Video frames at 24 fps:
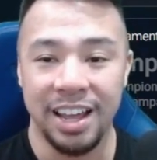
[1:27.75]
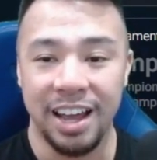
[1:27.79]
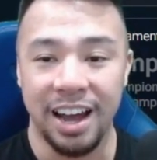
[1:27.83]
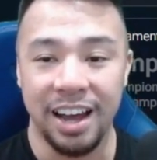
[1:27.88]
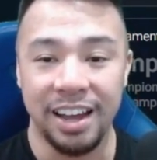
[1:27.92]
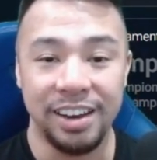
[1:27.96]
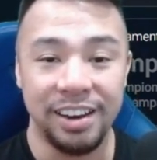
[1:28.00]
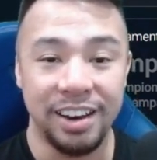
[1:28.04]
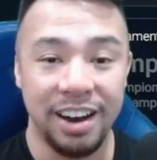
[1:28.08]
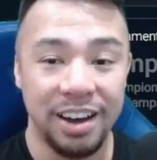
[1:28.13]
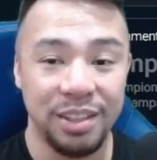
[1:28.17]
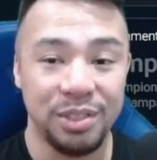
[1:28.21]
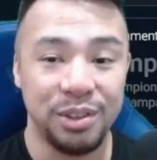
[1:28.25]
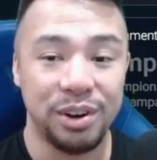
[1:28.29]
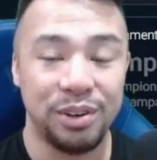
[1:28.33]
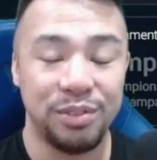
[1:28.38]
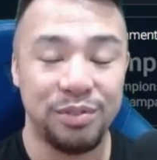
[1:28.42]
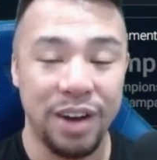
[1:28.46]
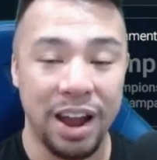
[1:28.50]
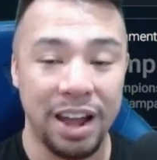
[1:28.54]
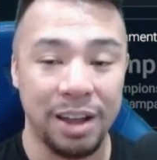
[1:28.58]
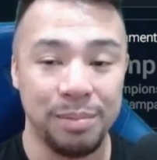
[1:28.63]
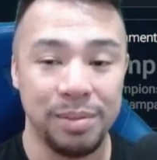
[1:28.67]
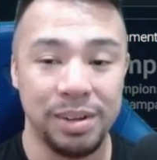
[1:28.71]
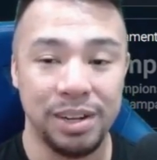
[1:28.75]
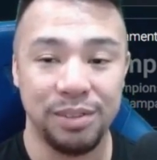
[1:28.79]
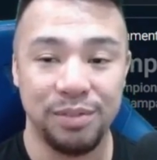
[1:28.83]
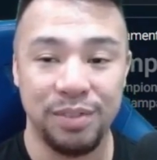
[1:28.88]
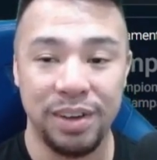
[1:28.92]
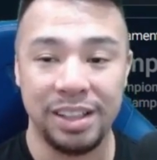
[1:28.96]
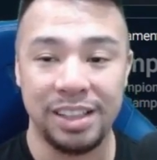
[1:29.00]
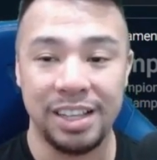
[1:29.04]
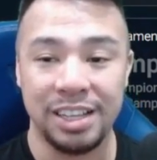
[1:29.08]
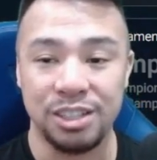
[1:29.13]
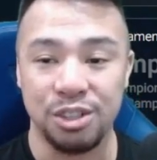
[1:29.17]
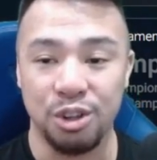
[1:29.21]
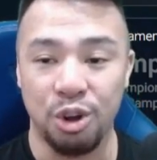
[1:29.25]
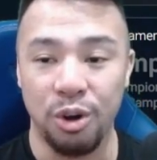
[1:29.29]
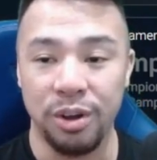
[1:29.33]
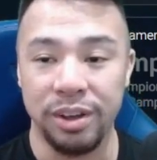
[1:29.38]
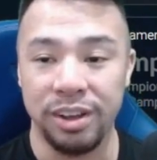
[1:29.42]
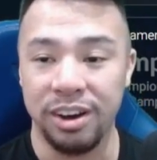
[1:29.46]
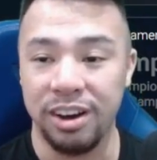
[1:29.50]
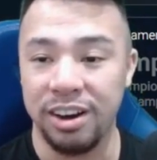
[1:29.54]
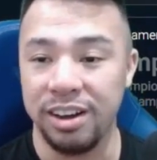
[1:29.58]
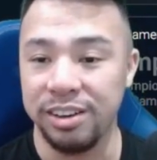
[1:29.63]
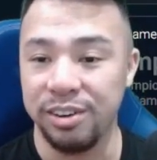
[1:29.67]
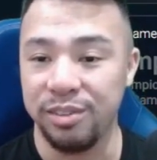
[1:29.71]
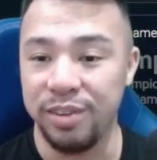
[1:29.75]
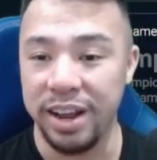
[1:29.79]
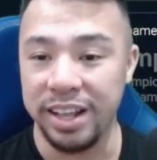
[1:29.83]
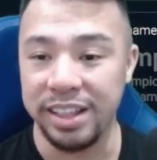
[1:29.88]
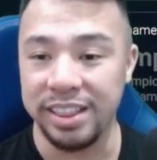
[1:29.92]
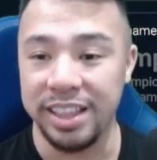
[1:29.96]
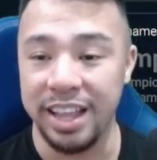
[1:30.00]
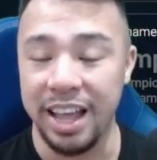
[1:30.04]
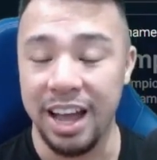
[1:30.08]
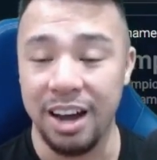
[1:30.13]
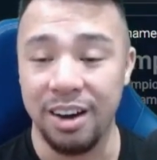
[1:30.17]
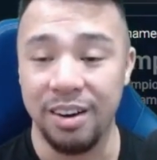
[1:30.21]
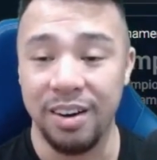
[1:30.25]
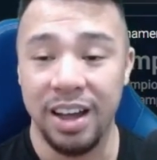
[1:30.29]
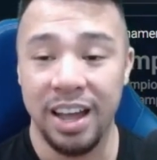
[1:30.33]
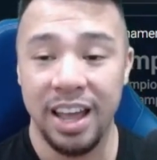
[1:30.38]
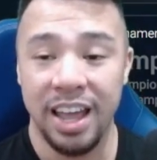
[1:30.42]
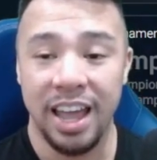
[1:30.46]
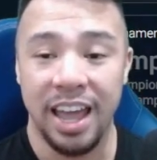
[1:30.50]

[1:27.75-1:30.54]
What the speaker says: another fragment event that's going on right now,